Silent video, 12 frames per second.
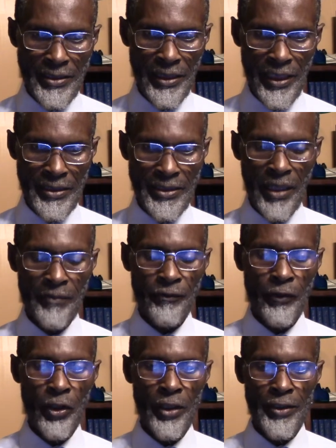except
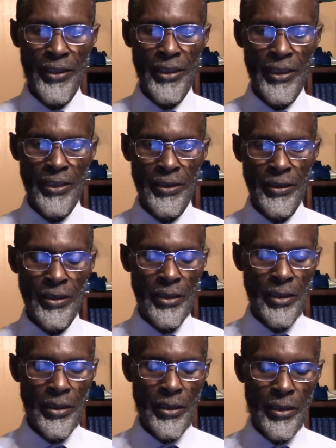for the,
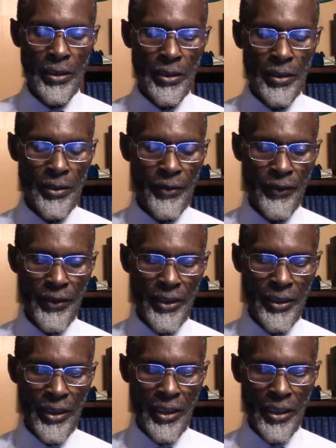
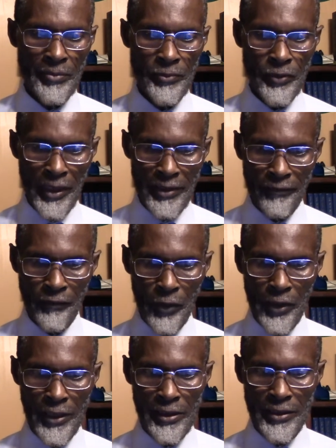the um,
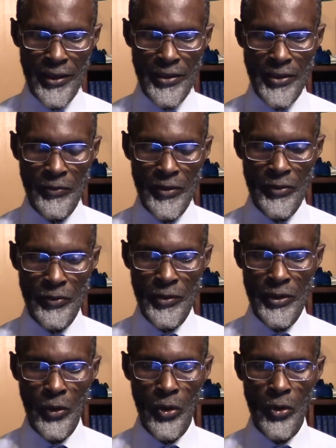24 elders, which
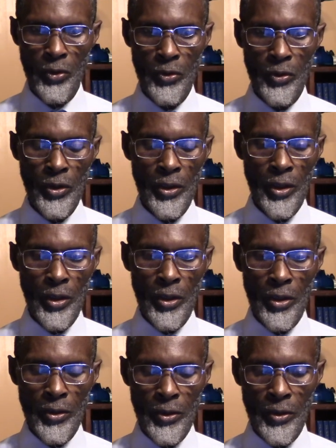we know,
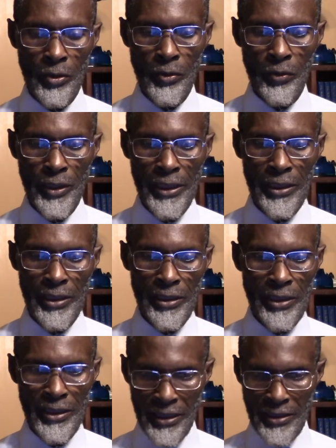we,
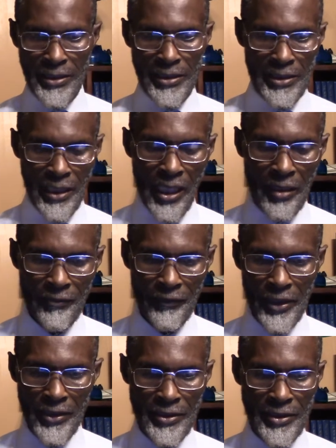it is
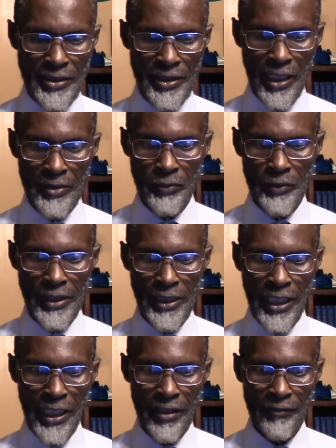obvious that we
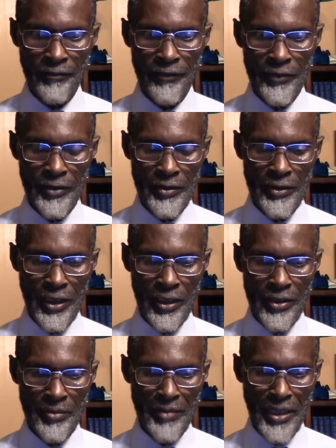have the
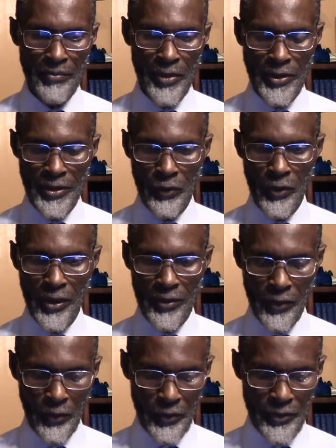other members. Who are
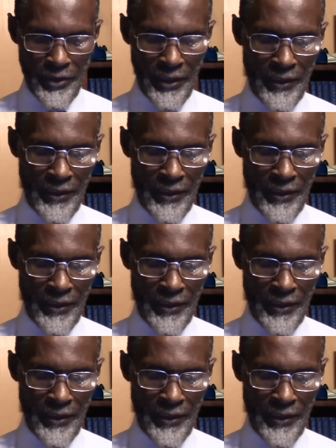those?